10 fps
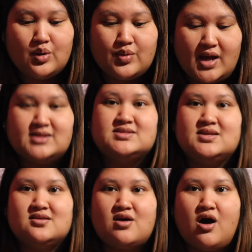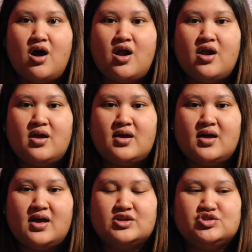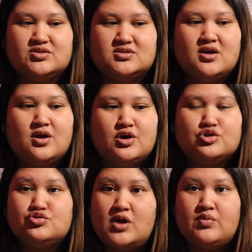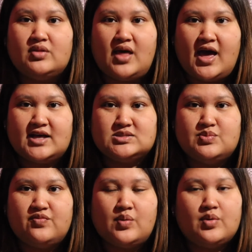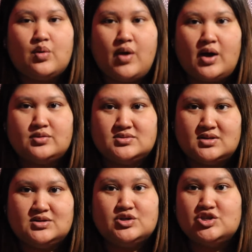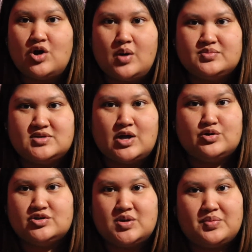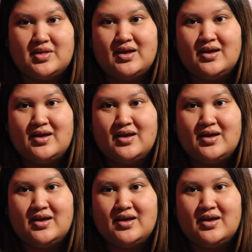we had to sit in the car and just try relax before we go out until she calms down or something.